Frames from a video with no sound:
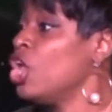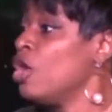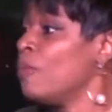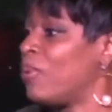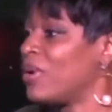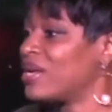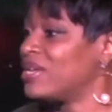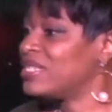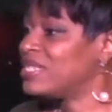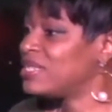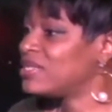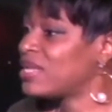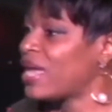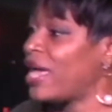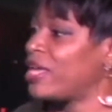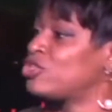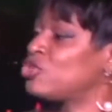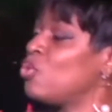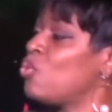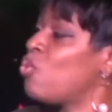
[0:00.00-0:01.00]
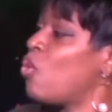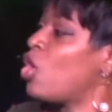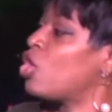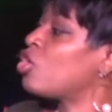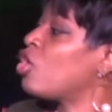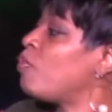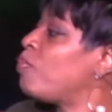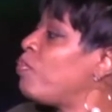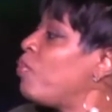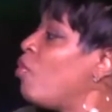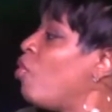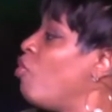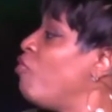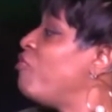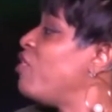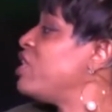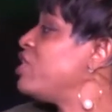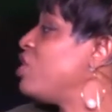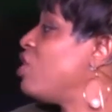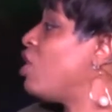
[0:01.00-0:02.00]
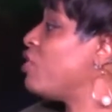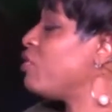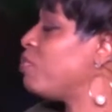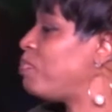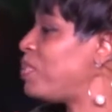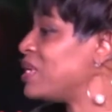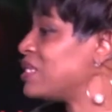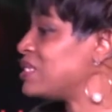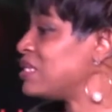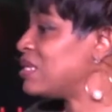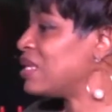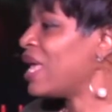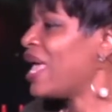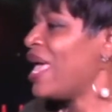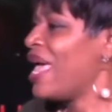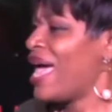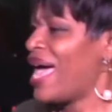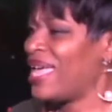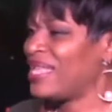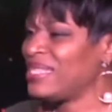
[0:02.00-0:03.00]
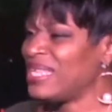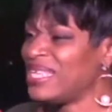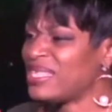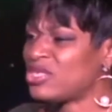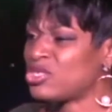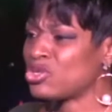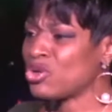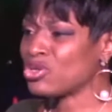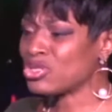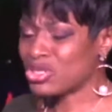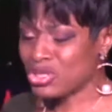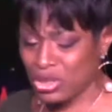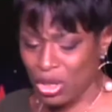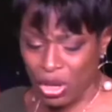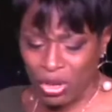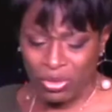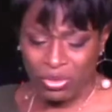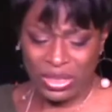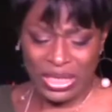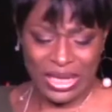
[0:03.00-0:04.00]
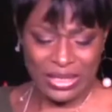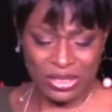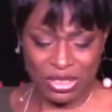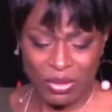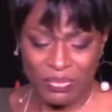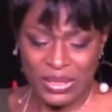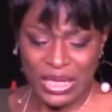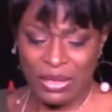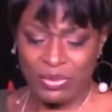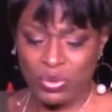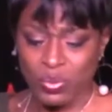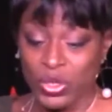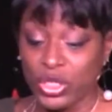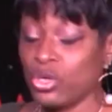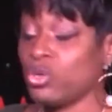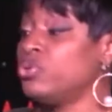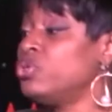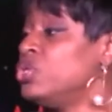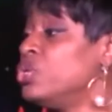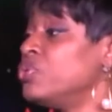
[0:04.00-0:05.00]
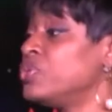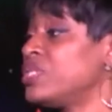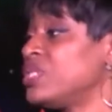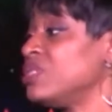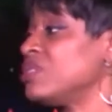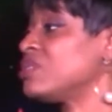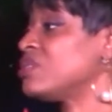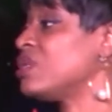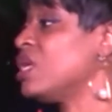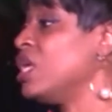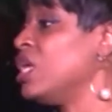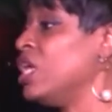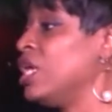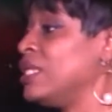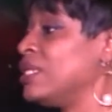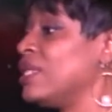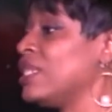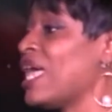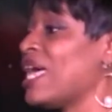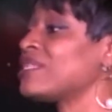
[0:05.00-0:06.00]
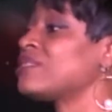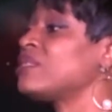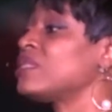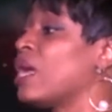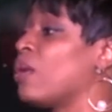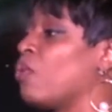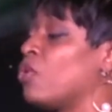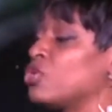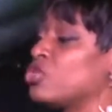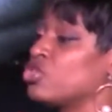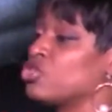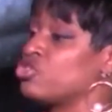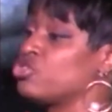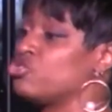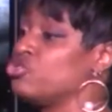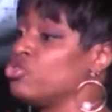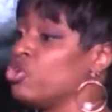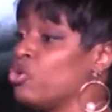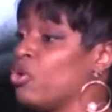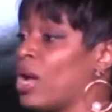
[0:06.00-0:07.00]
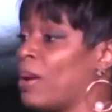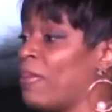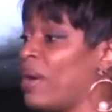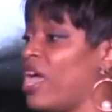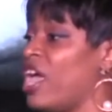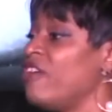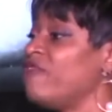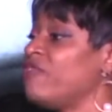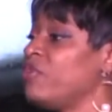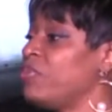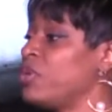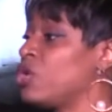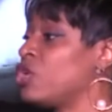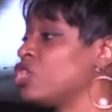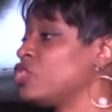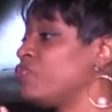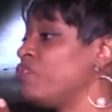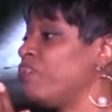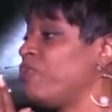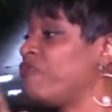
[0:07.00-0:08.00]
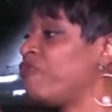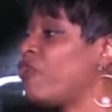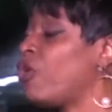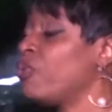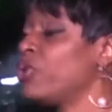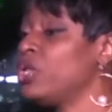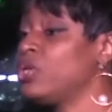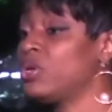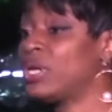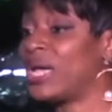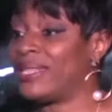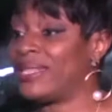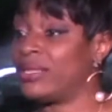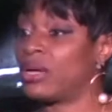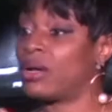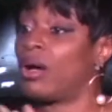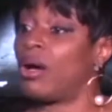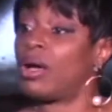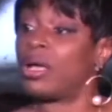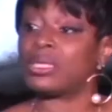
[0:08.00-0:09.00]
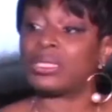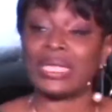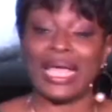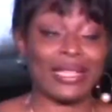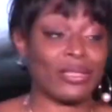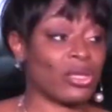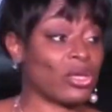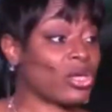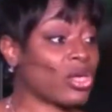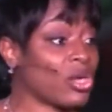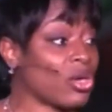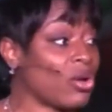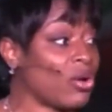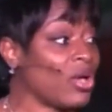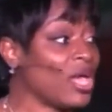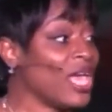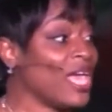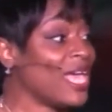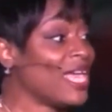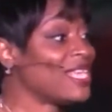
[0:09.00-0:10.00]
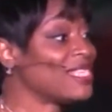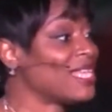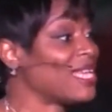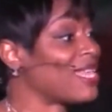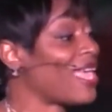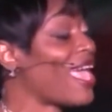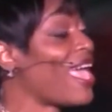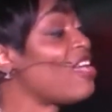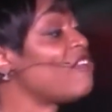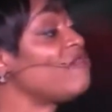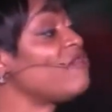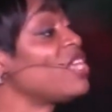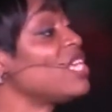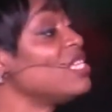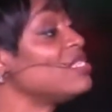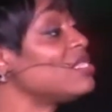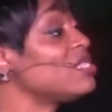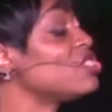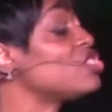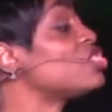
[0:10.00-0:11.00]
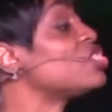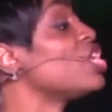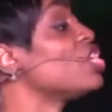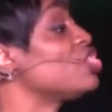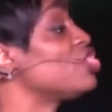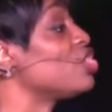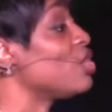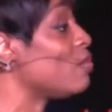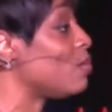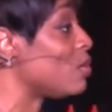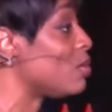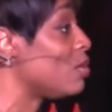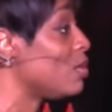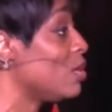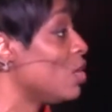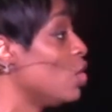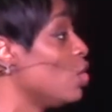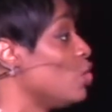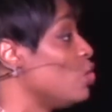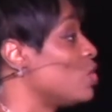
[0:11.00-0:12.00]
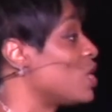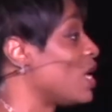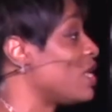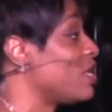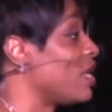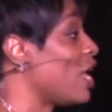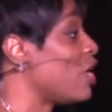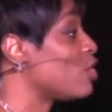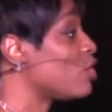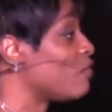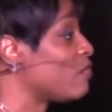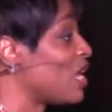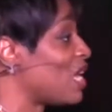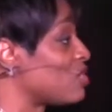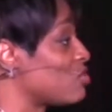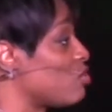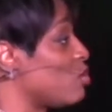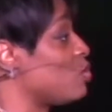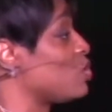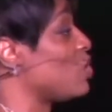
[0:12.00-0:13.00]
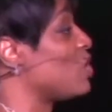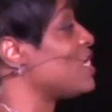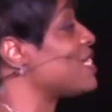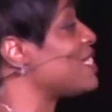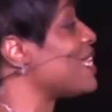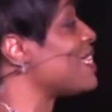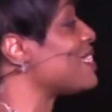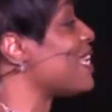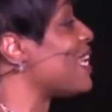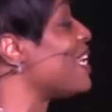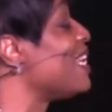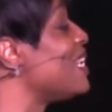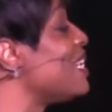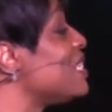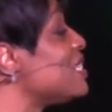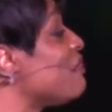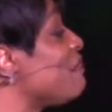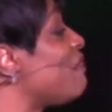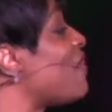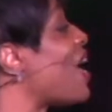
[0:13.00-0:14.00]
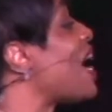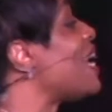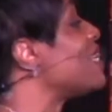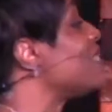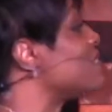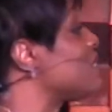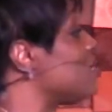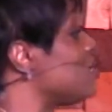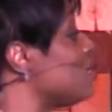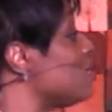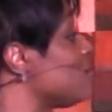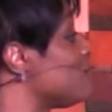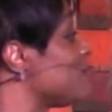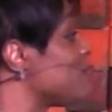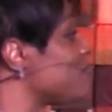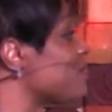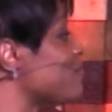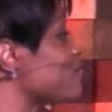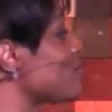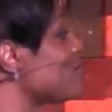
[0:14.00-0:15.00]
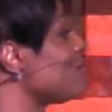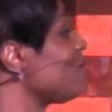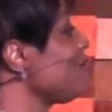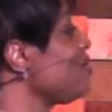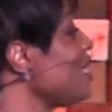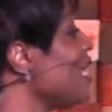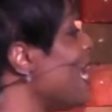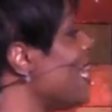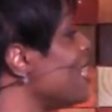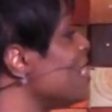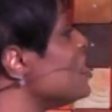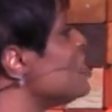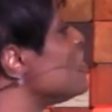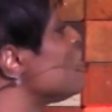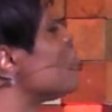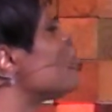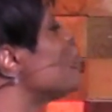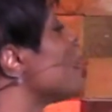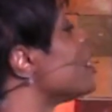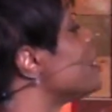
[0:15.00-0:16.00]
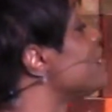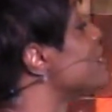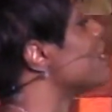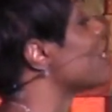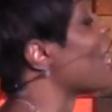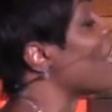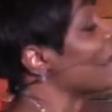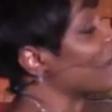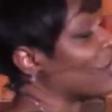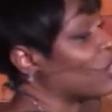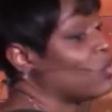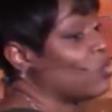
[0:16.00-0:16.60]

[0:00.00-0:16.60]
but a desire to one up over the other person. And it's so subtle that sometimes we don't notice. The last thing I want us to know about envy, because before we look cause and the cure, is that envy is insatiable. Look at the end of that scripture. It says that it is vanity and it is chasing after the